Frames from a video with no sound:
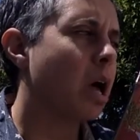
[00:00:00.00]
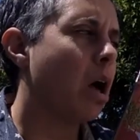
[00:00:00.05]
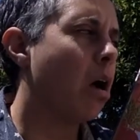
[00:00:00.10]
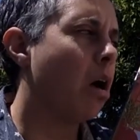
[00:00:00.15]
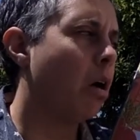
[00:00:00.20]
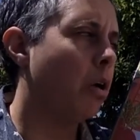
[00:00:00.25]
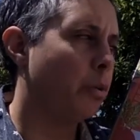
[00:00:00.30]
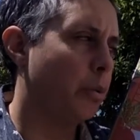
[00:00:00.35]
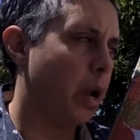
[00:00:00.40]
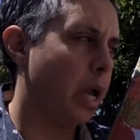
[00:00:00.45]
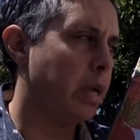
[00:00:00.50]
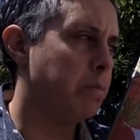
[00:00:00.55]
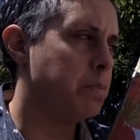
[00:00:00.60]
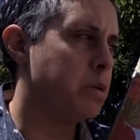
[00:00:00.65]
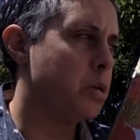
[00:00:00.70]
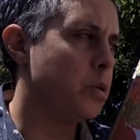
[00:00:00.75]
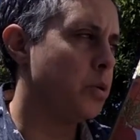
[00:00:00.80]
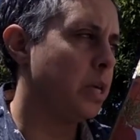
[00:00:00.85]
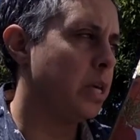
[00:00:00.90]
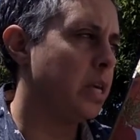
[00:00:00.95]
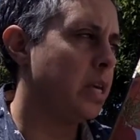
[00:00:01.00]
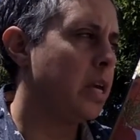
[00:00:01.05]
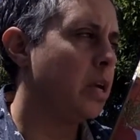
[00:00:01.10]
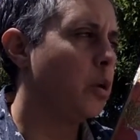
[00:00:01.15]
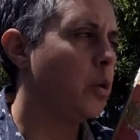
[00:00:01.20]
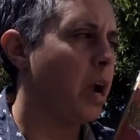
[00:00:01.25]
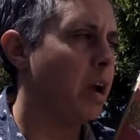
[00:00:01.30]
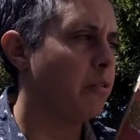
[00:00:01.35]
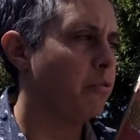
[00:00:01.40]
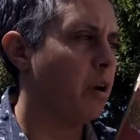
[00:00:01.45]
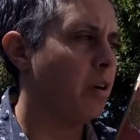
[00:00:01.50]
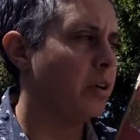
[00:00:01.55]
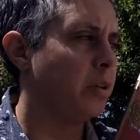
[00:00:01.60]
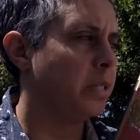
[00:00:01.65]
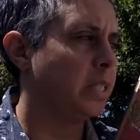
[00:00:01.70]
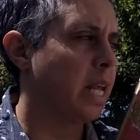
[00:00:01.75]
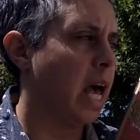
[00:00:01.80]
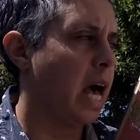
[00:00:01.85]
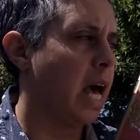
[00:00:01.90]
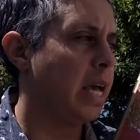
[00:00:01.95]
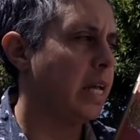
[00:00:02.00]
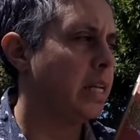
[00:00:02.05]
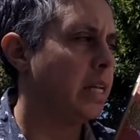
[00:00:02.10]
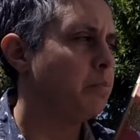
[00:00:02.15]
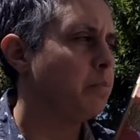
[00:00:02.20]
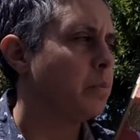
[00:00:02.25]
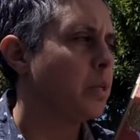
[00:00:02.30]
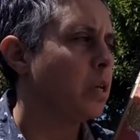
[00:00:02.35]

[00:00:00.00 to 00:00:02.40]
All right, Miyuki, Grandfather sighed.